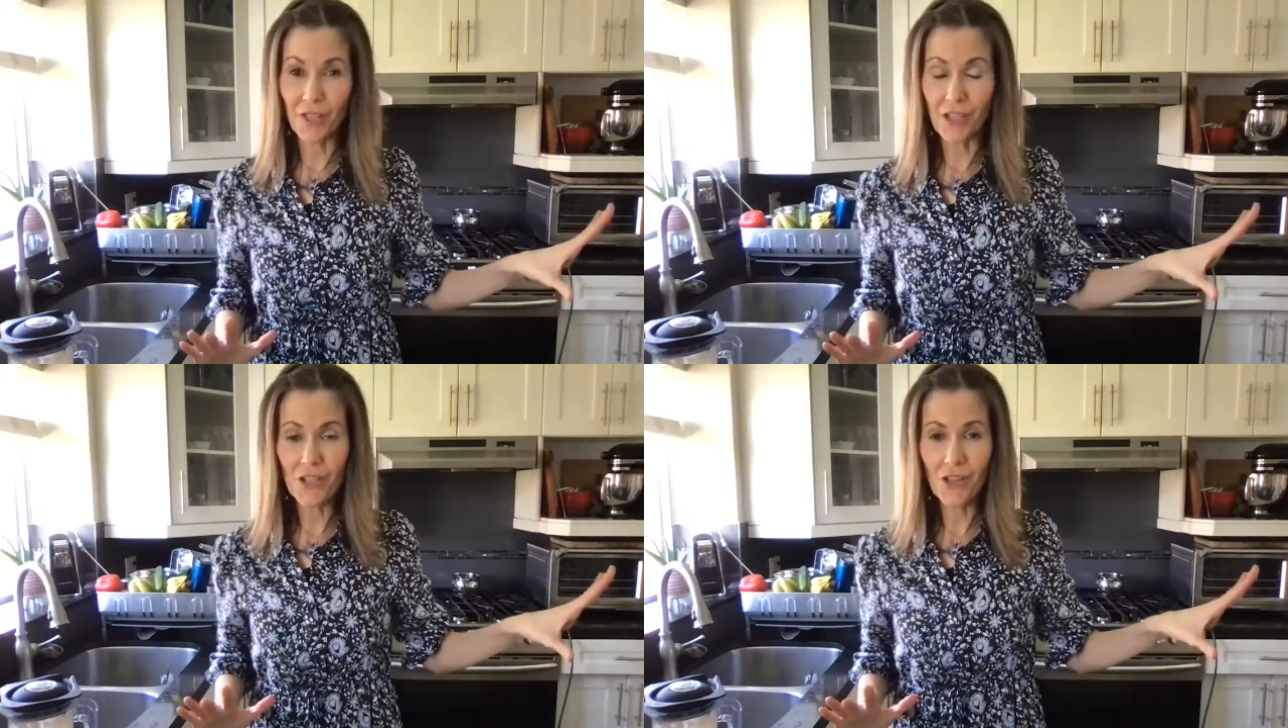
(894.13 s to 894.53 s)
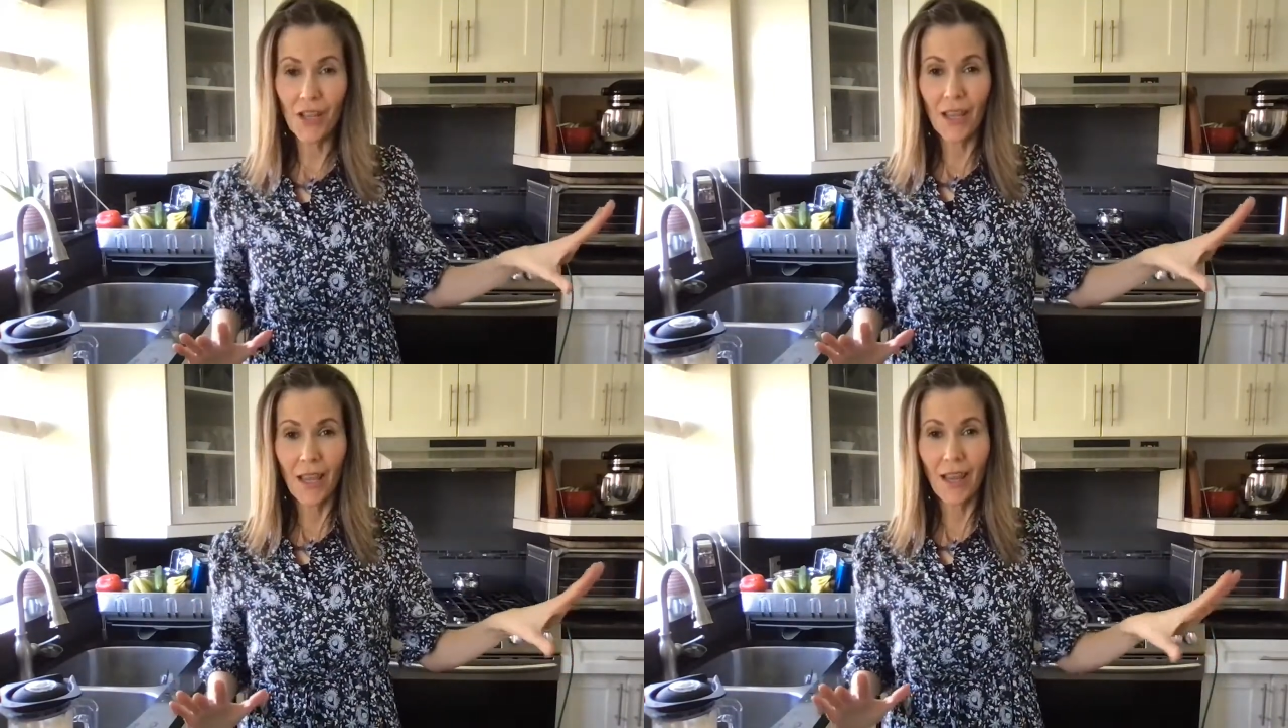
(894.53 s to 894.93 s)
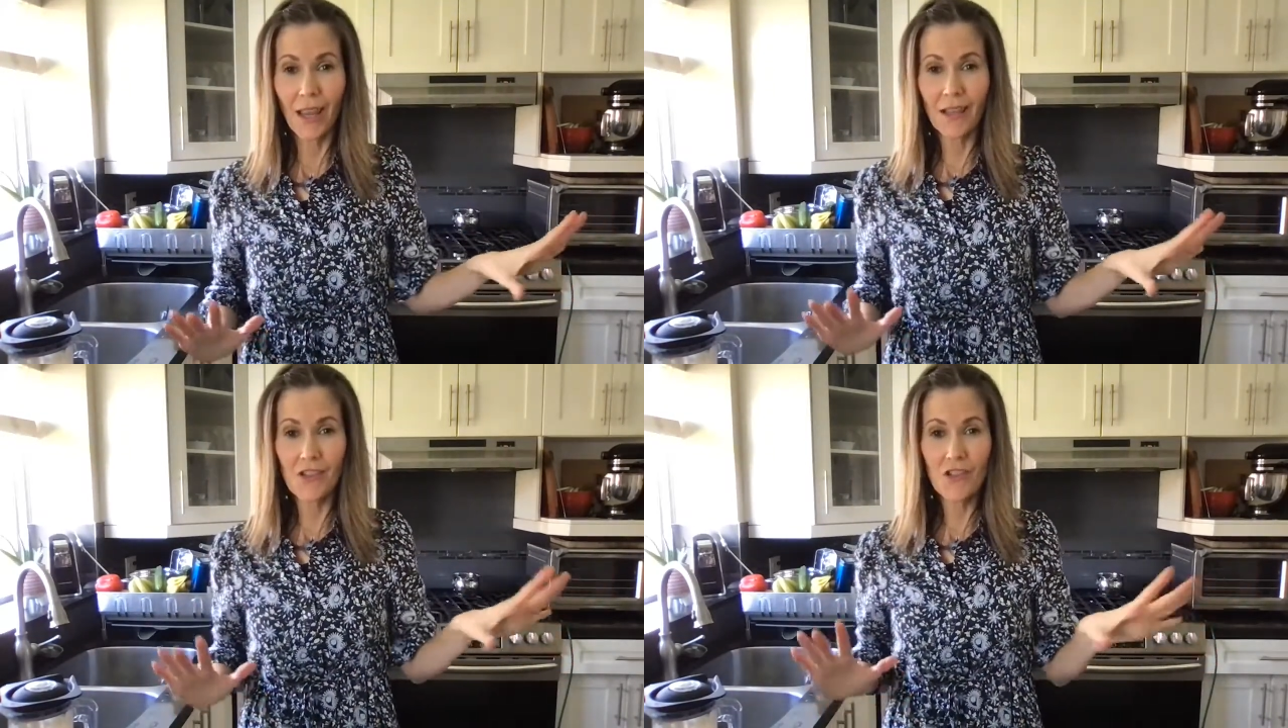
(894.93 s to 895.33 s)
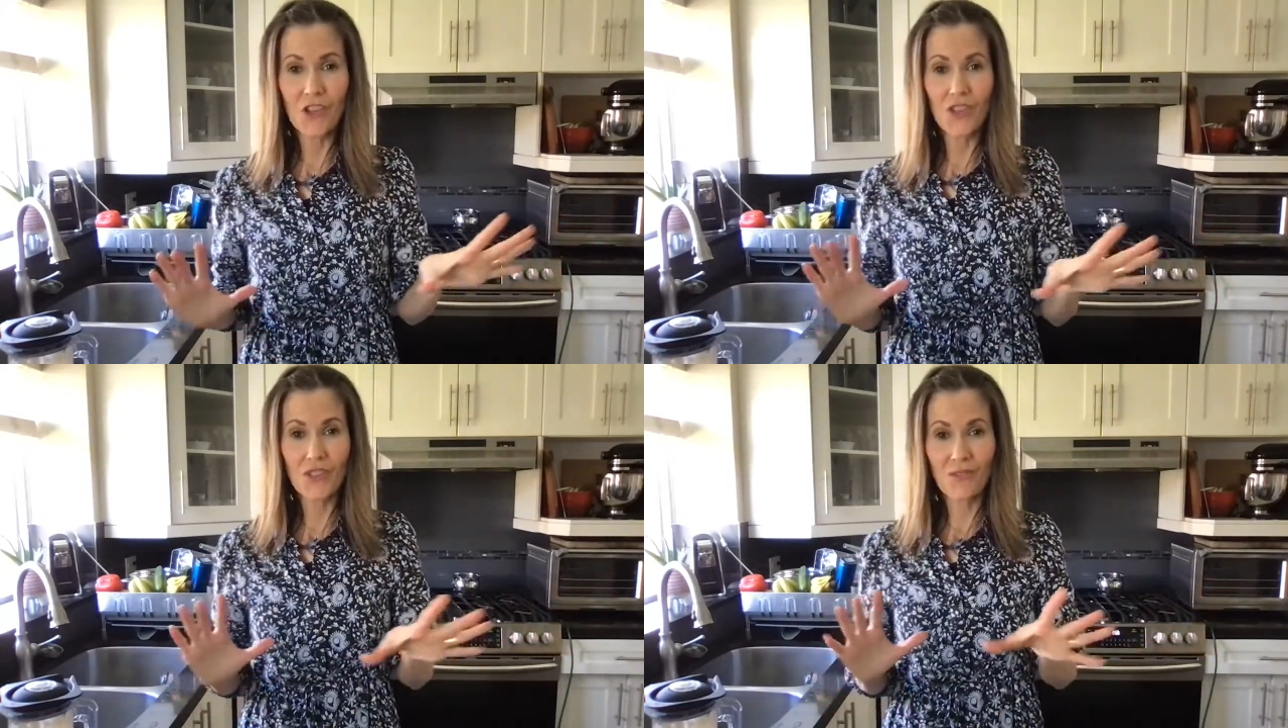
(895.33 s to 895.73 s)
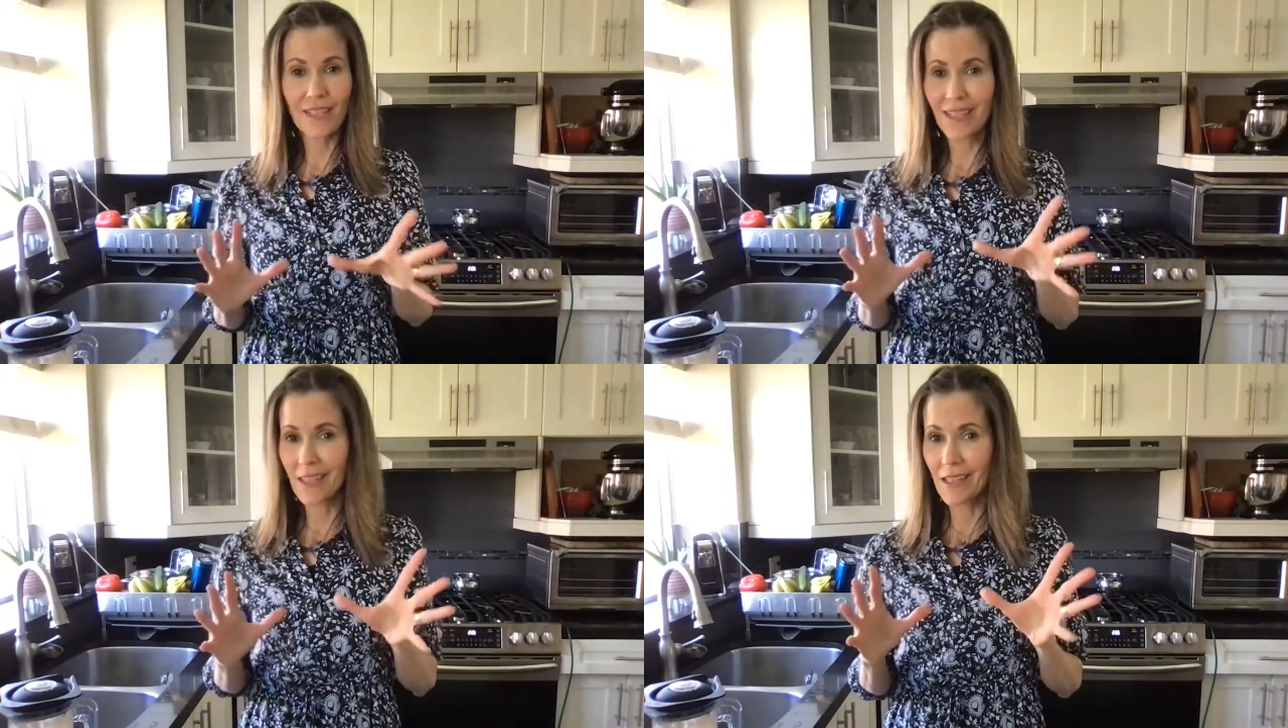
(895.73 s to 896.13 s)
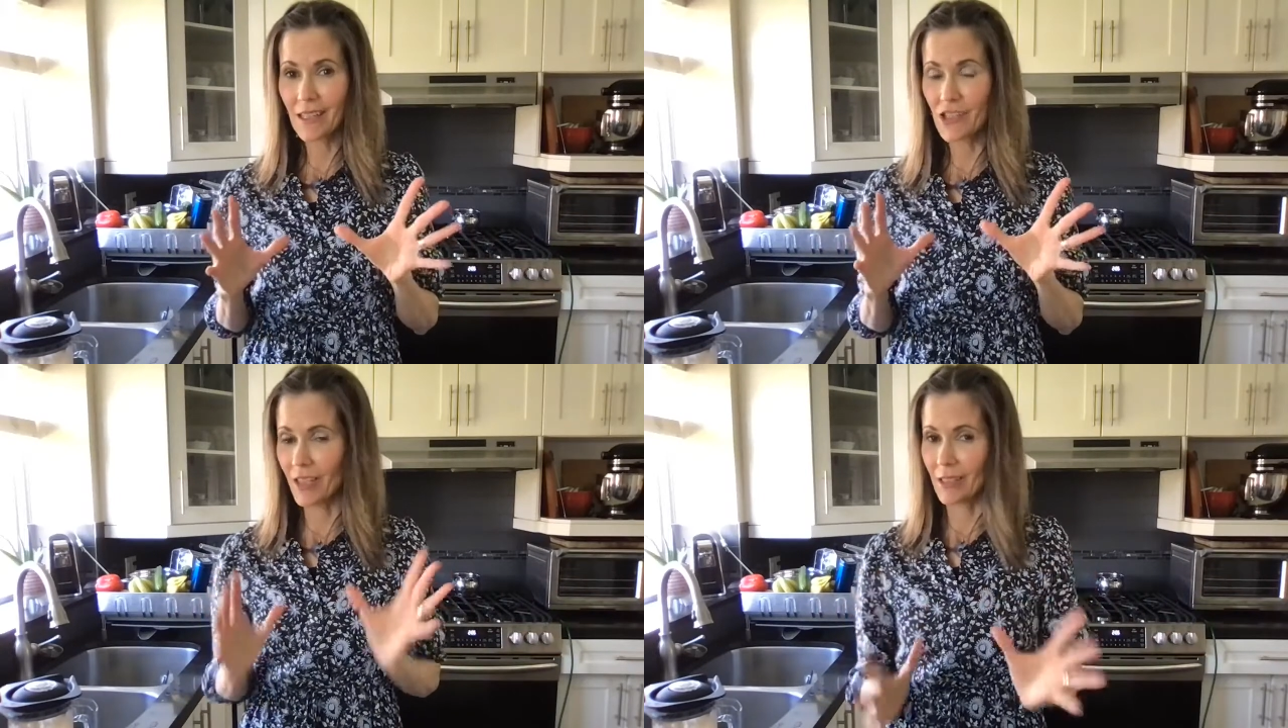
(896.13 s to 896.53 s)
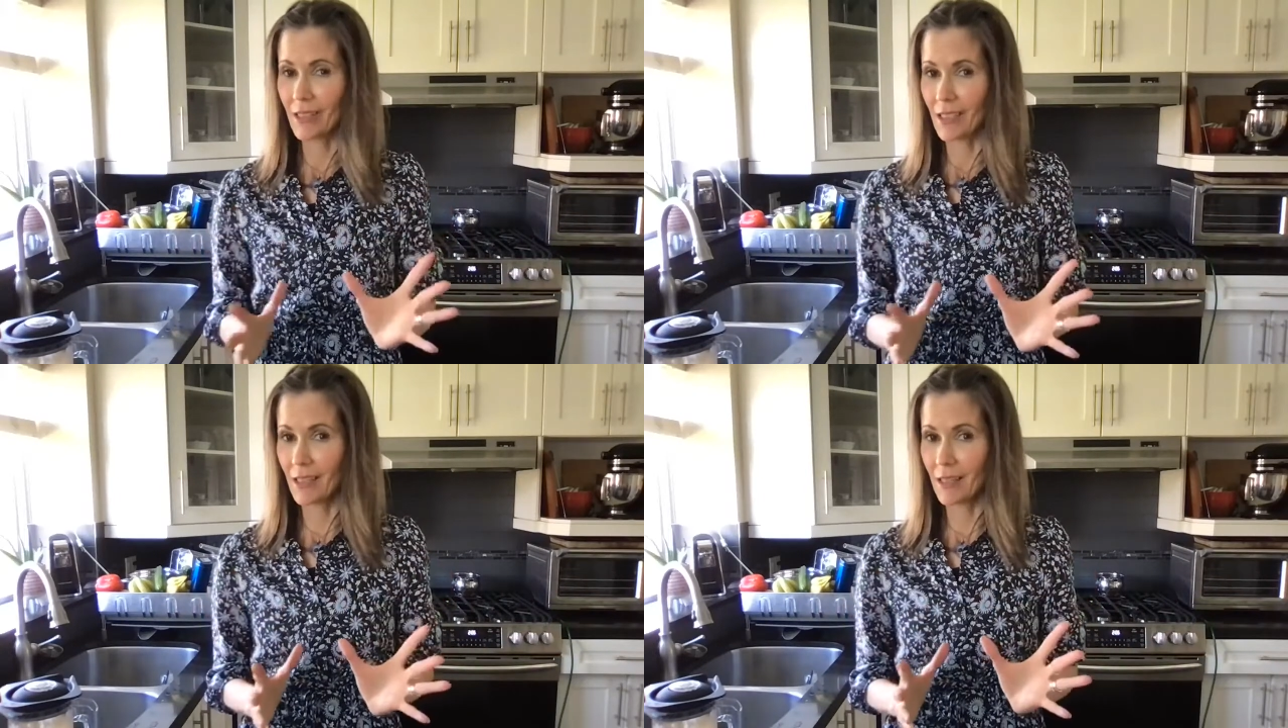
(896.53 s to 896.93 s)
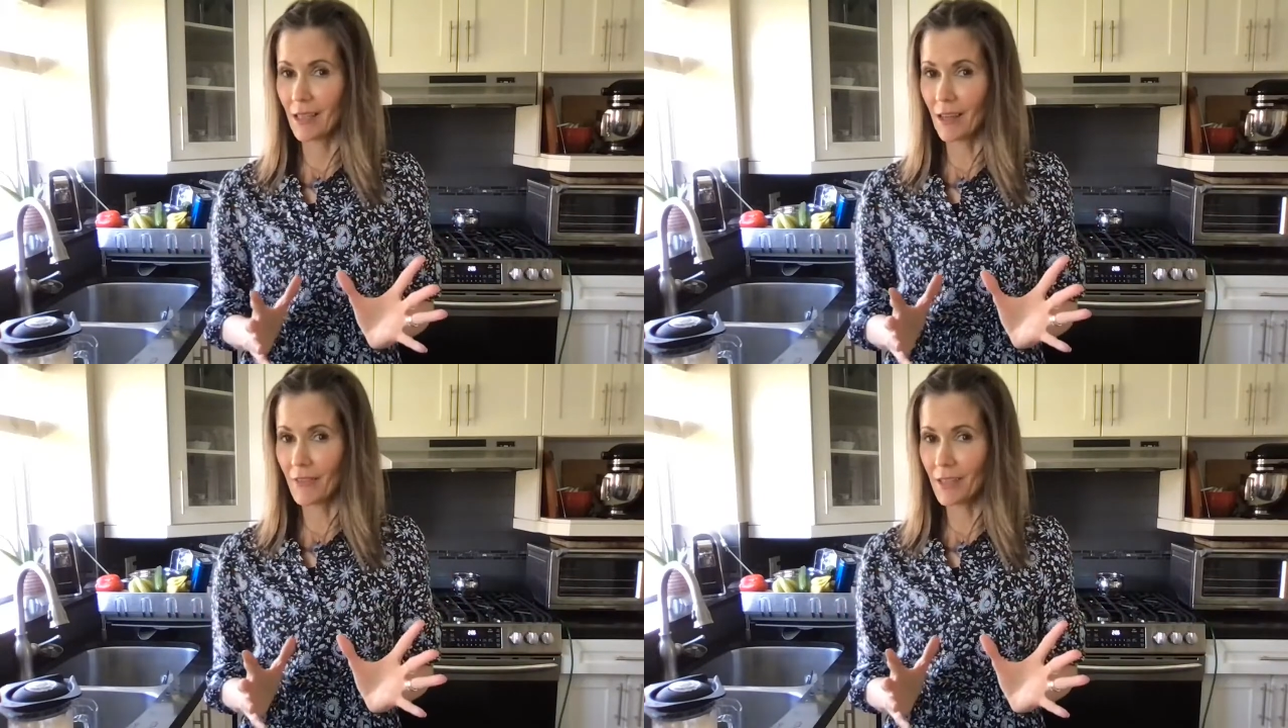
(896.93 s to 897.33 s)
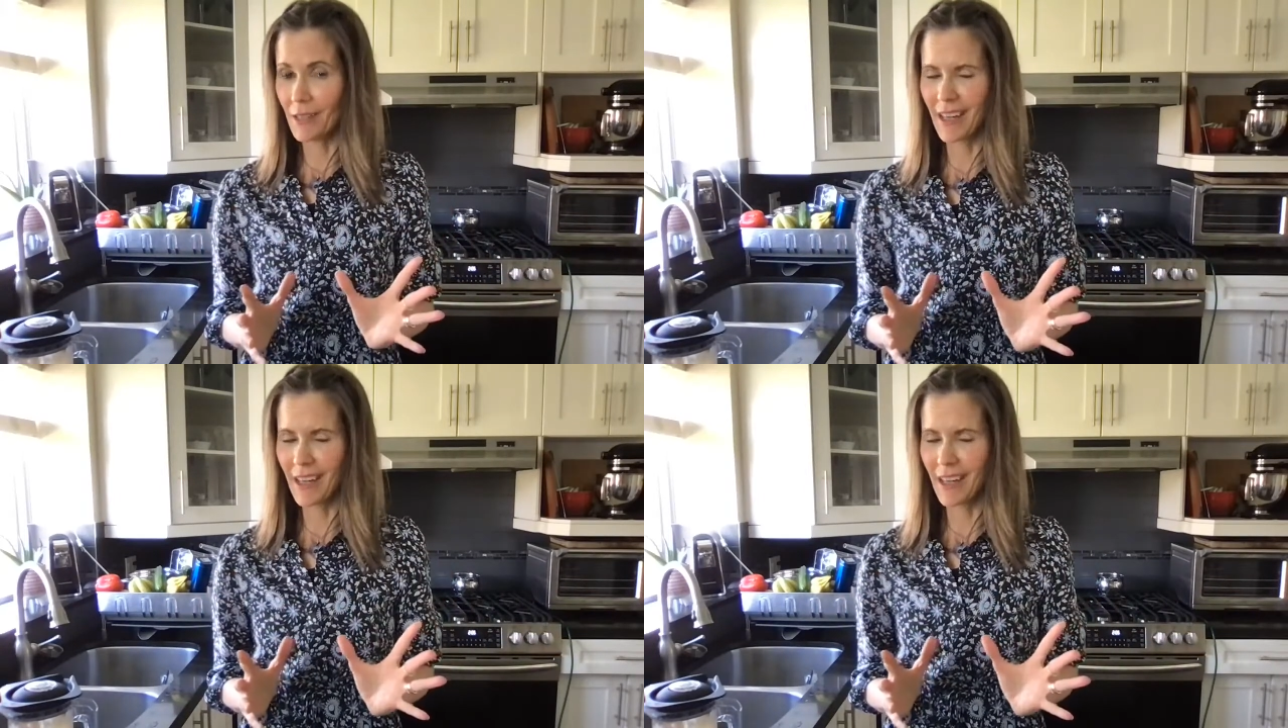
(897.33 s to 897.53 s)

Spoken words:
I don't know, I bust out appliances constantly.